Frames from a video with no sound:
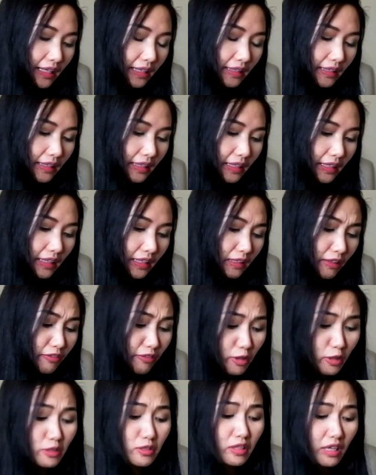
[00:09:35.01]
and then
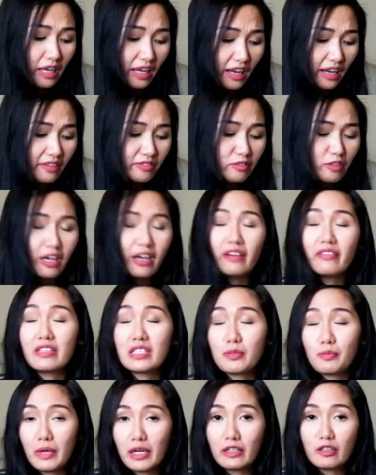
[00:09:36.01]
of course I have to
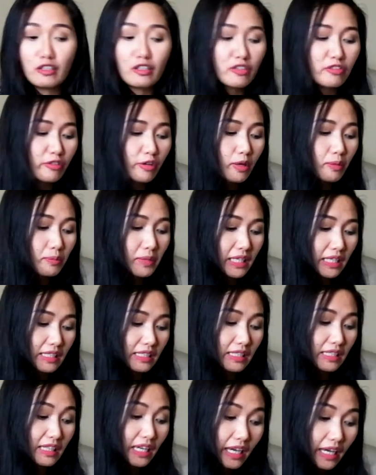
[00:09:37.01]
have a spare uniform
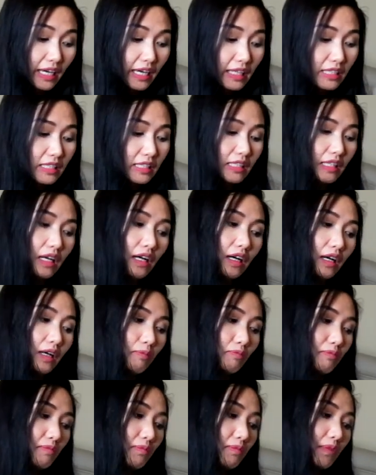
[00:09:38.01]
because in case
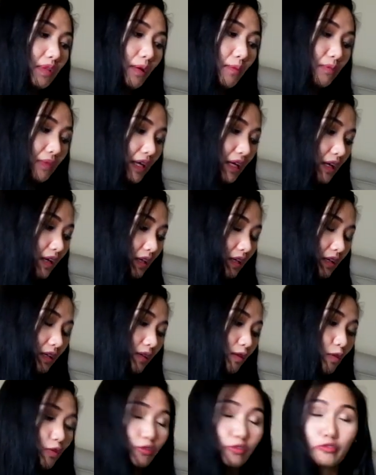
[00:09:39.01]
um, something
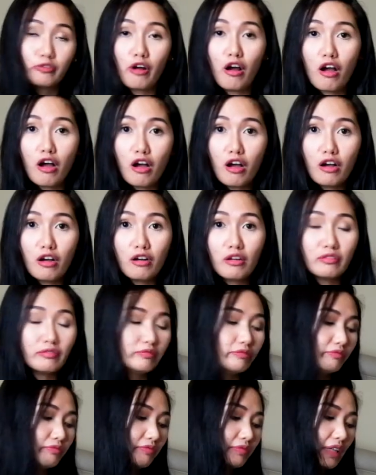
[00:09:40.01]
goes
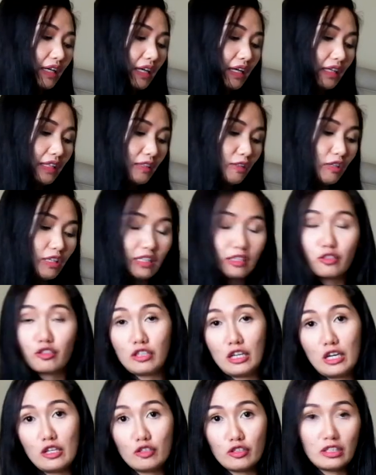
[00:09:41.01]
wrong then you
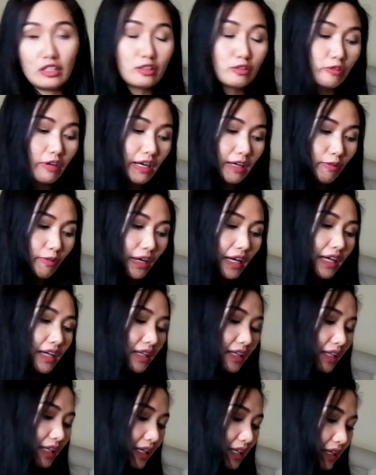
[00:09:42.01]
can change it right
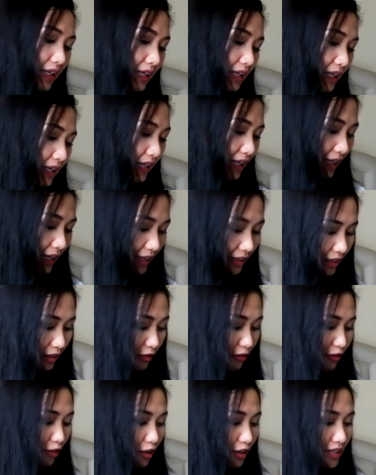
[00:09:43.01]
away and
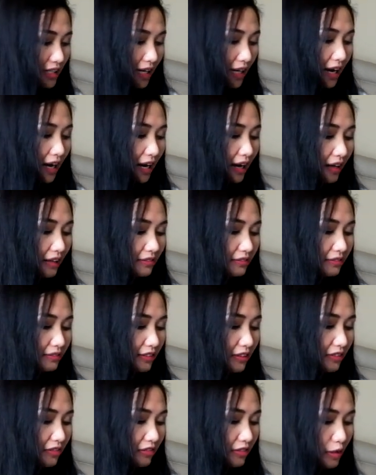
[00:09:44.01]
then of course I have
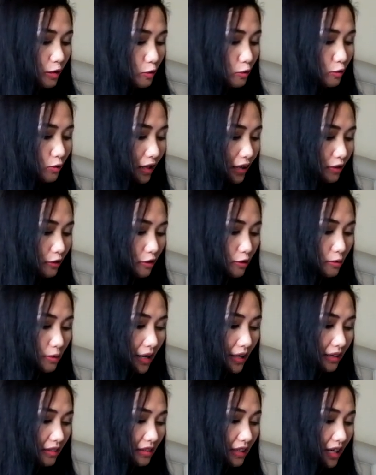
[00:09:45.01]
a few
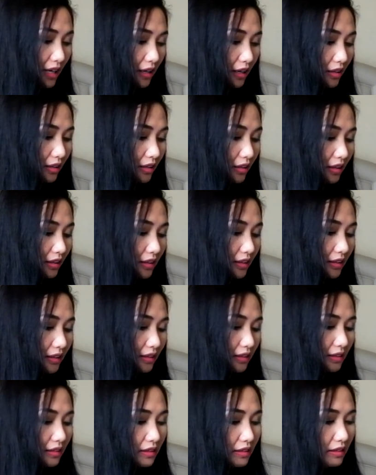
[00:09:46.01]
underwear here
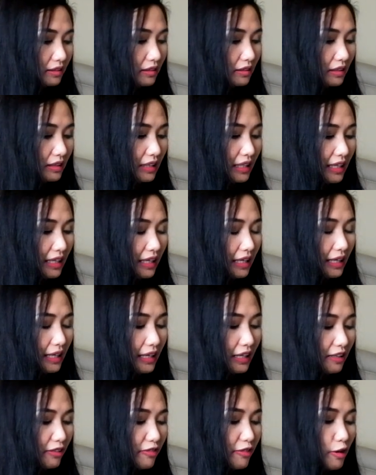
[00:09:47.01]

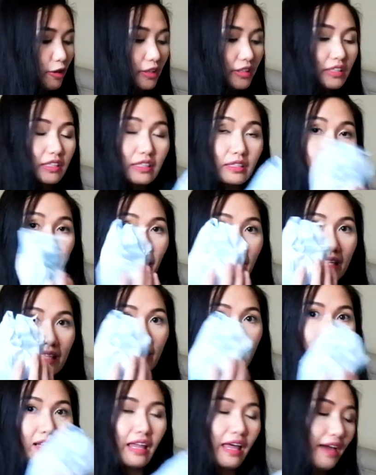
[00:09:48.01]
and of course
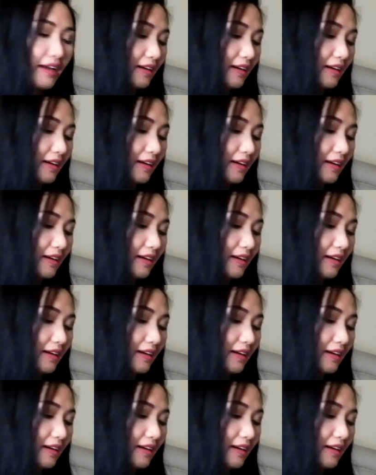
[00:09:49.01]
panty